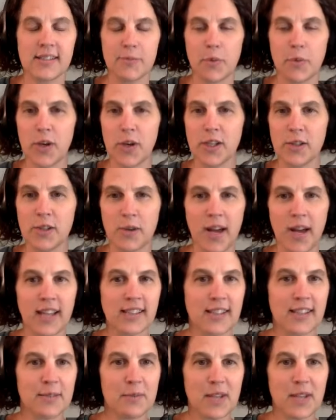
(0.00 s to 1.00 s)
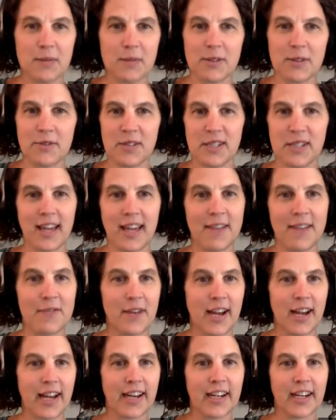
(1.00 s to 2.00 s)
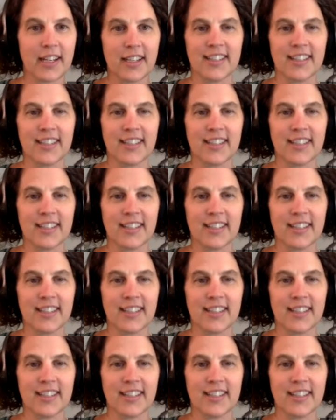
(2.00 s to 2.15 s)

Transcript: boy, do I sometimes feel that fire.